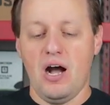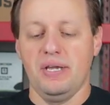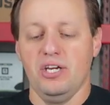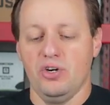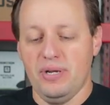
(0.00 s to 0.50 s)

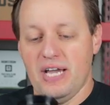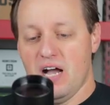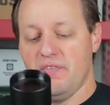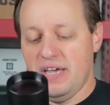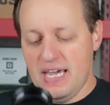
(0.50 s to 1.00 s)
Here we
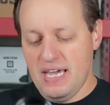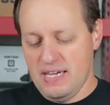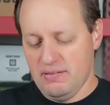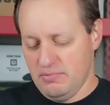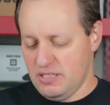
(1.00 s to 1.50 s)
have
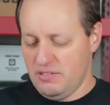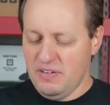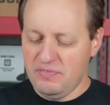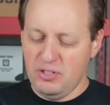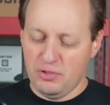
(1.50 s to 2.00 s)
was it a
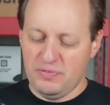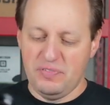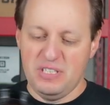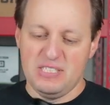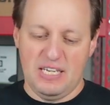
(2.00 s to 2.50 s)
50 or
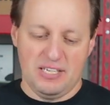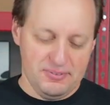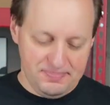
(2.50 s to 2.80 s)
56?